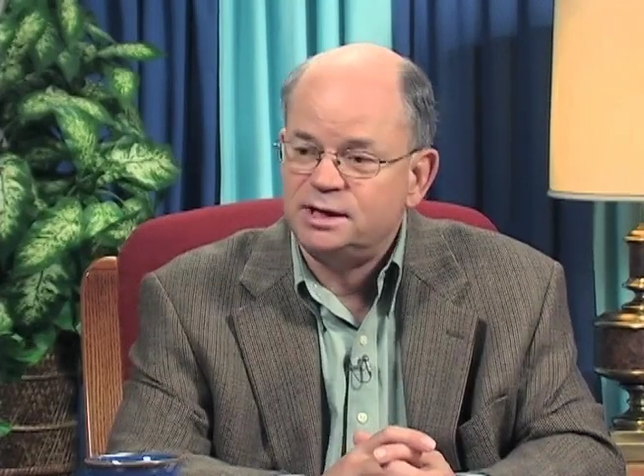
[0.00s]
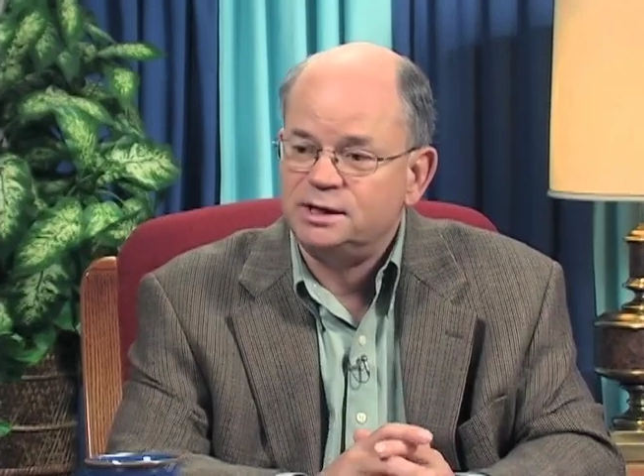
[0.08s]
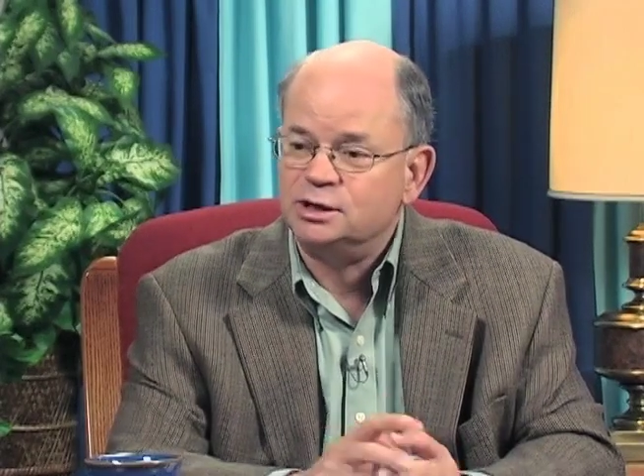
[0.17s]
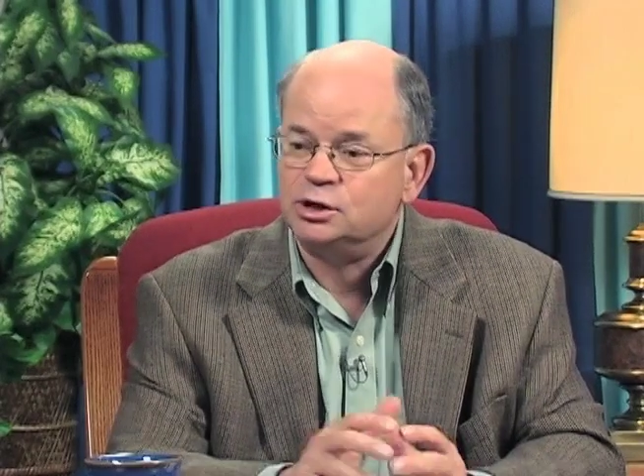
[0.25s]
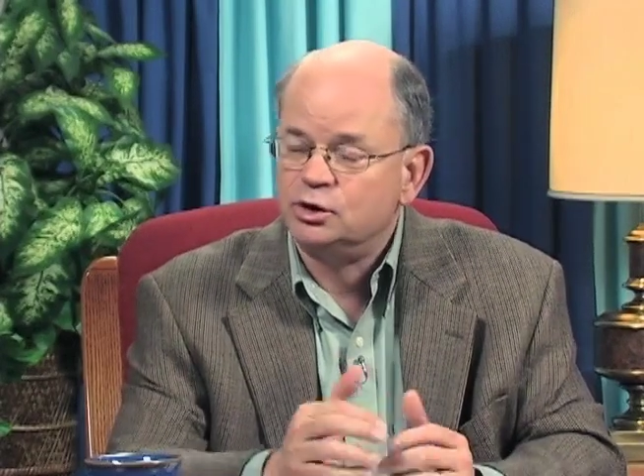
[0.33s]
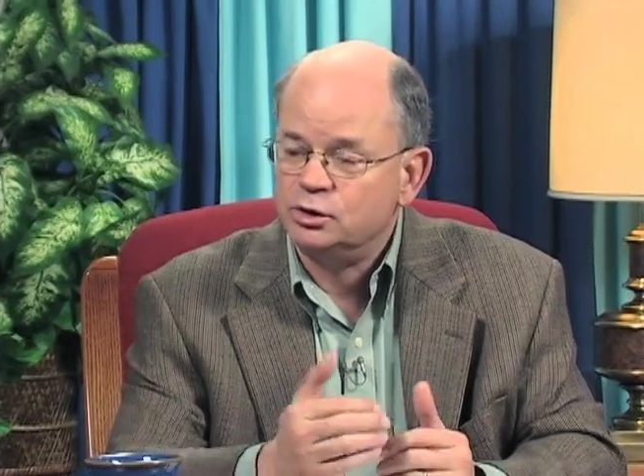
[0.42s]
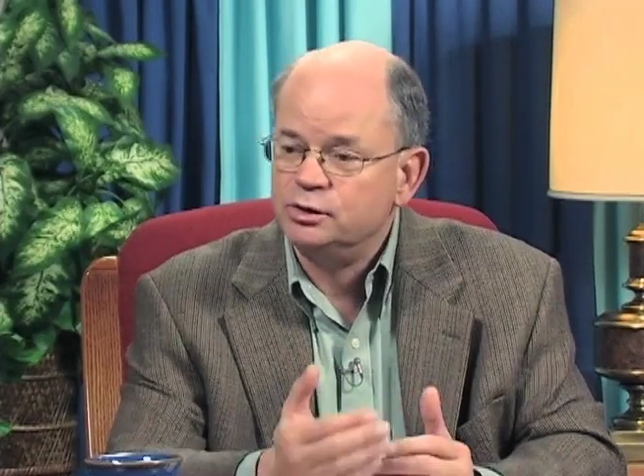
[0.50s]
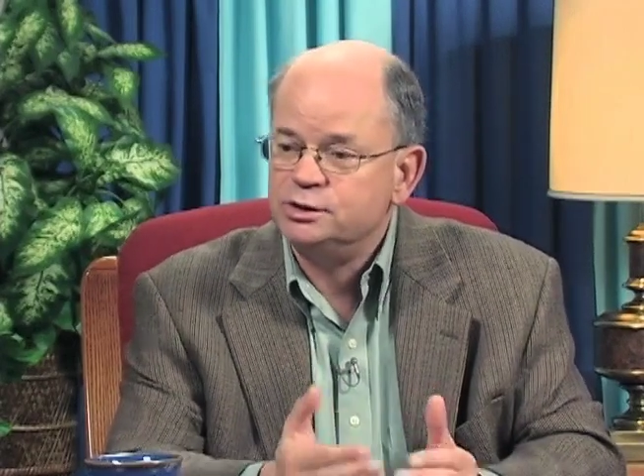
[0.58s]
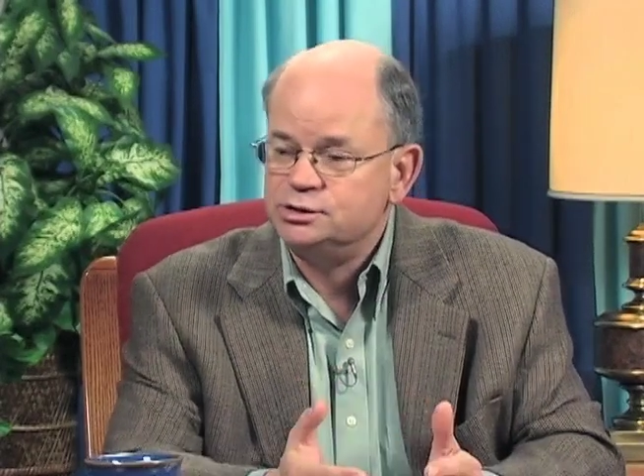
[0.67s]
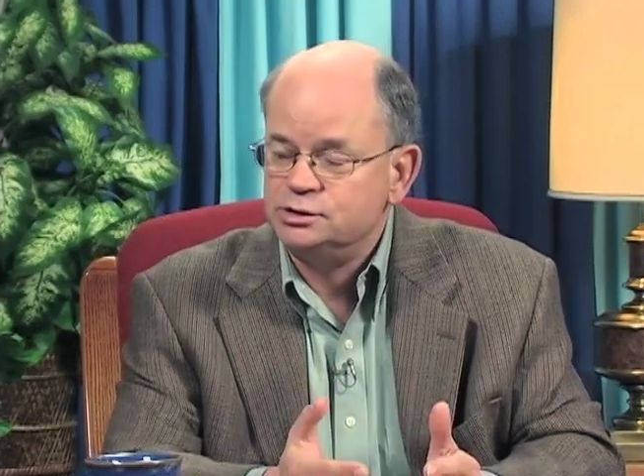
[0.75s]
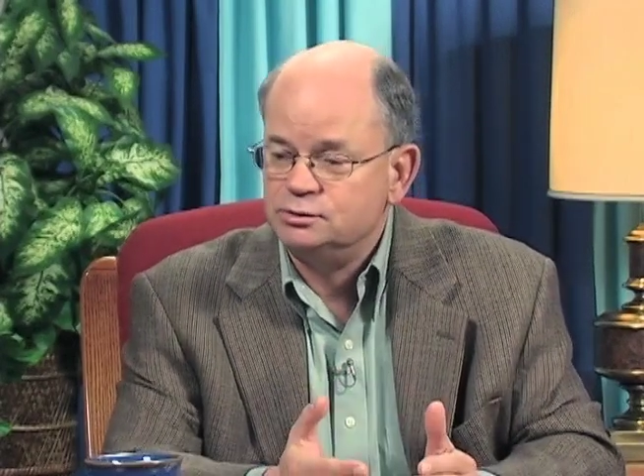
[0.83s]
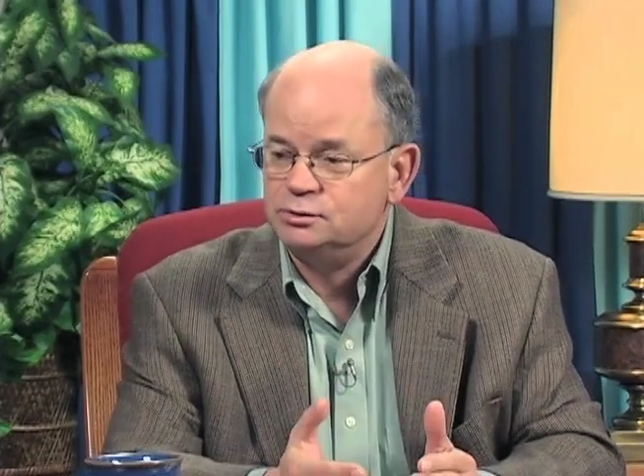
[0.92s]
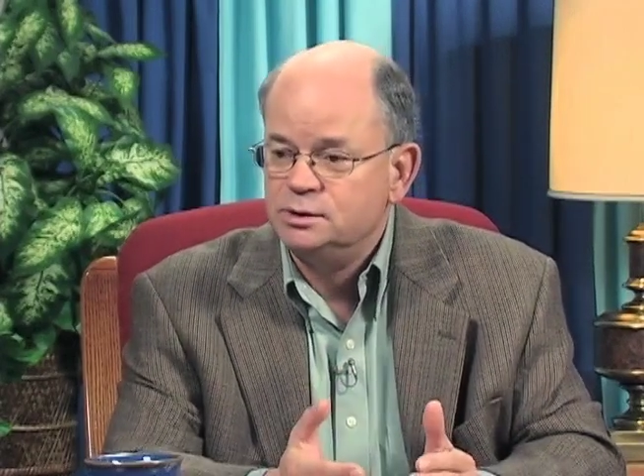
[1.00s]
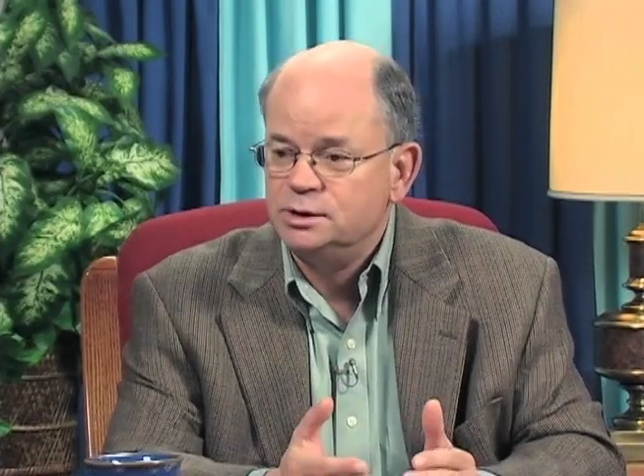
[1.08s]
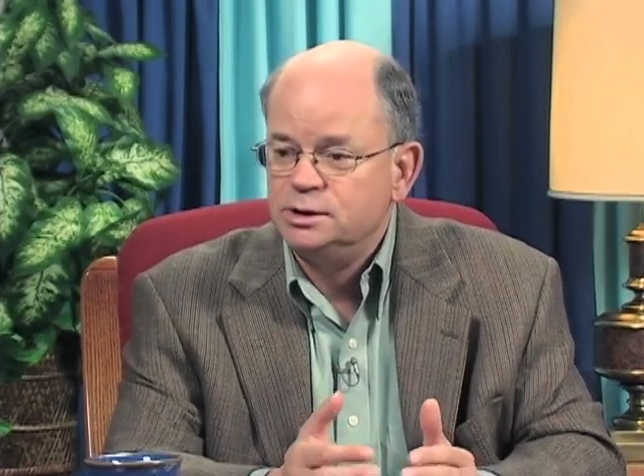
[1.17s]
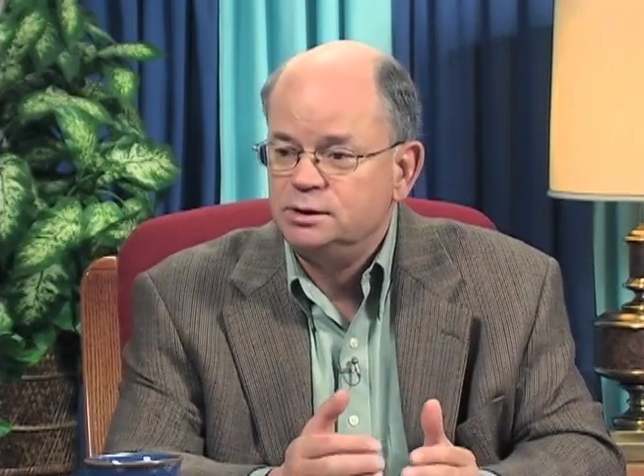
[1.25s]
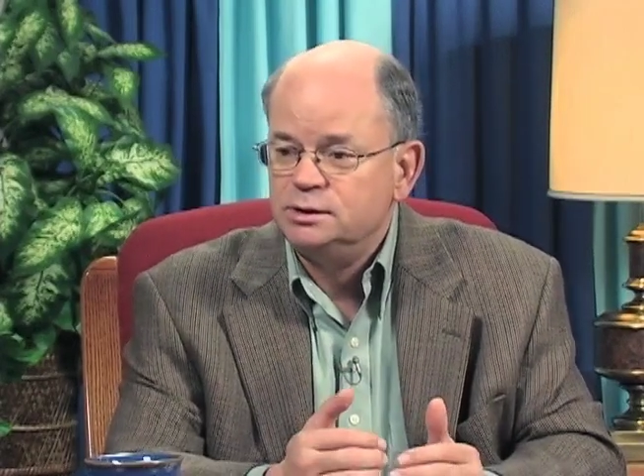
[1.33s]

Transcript: that encourage you